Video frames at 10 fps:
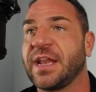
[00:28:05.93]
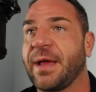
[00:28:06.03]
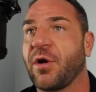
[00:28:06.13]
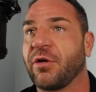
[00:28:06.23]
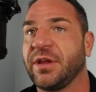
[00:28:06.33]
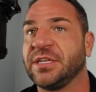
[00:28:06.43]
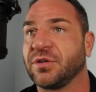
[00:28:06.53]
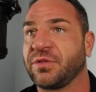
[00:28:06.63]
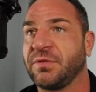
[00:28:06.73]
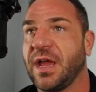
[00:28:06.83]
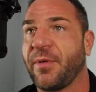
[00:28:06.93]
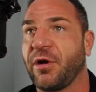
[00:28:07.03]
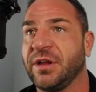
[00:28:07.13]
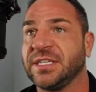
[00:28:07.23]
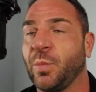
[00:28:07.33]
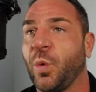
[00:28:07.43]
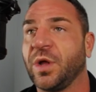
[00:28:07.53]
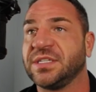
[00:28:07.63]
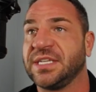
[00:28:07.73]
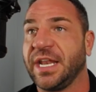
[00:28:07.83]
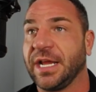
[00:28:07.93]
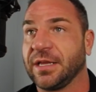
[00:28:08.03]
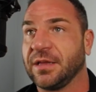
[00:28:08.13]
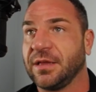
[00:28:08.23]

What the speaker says: MREs or 3 MREs in one sitting.